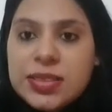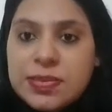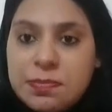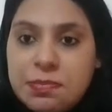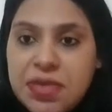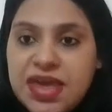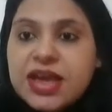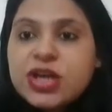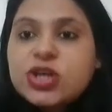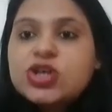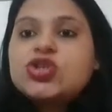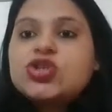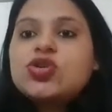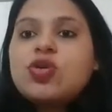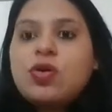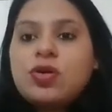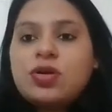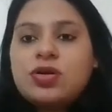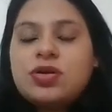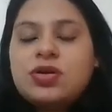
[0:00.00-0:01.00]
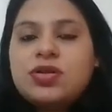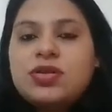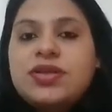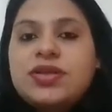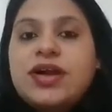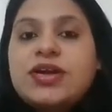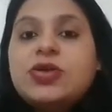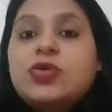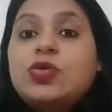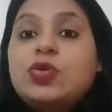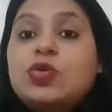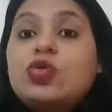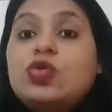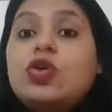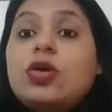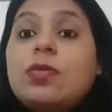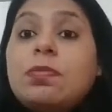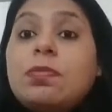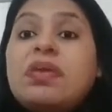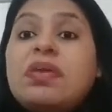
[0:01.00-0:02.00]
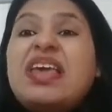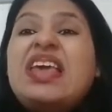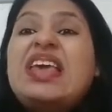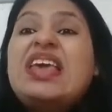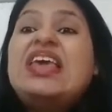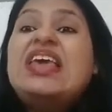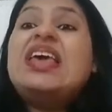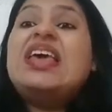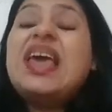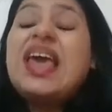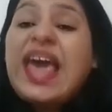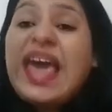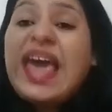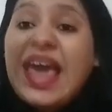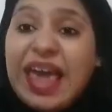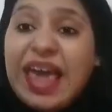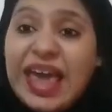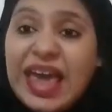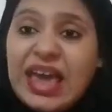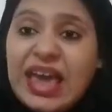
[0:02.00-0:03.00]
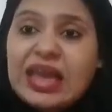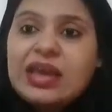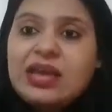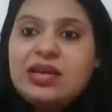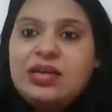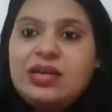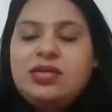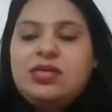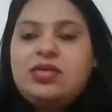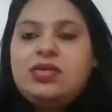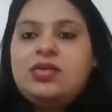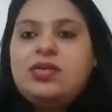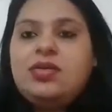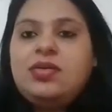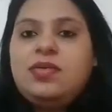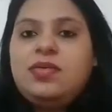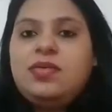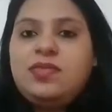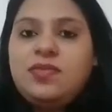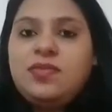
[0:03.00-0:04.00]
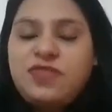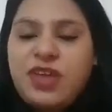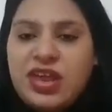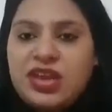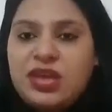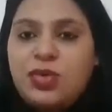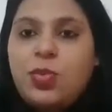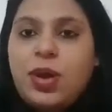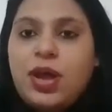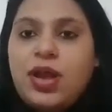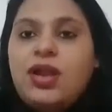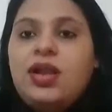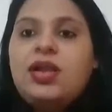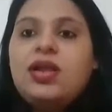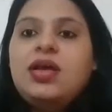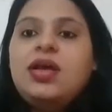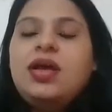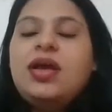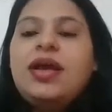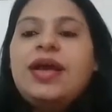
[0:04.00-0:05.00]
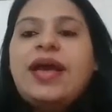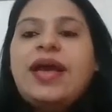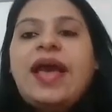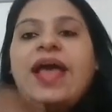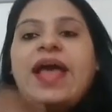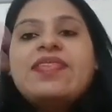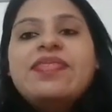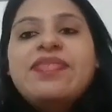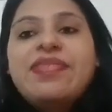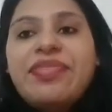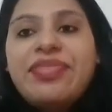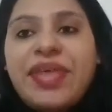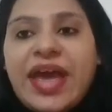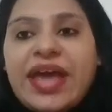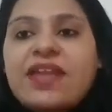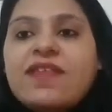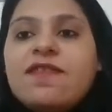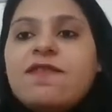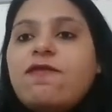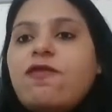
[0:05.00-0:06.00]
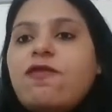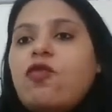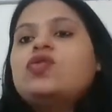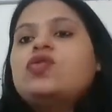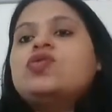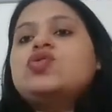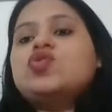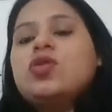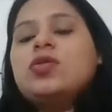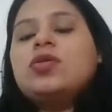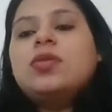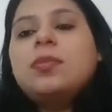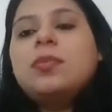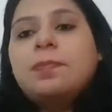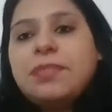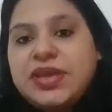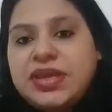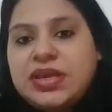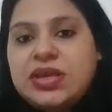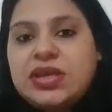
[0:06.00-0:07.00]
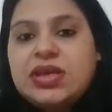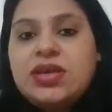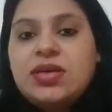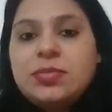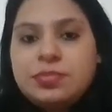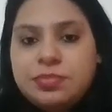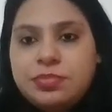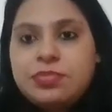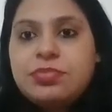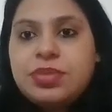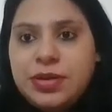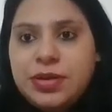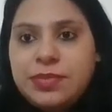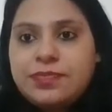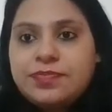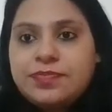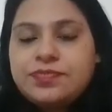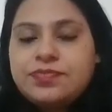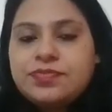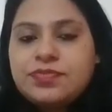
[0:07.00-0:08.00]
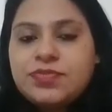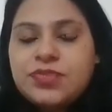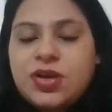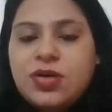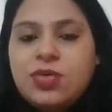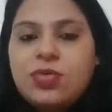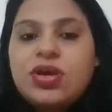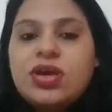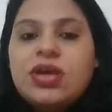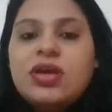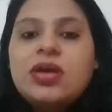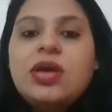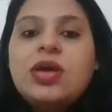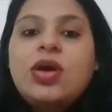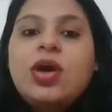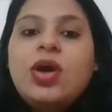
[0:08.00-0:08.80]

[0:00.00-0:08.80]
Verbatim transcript: make sure that you do your PEA very well and then focus on PEB. Okay.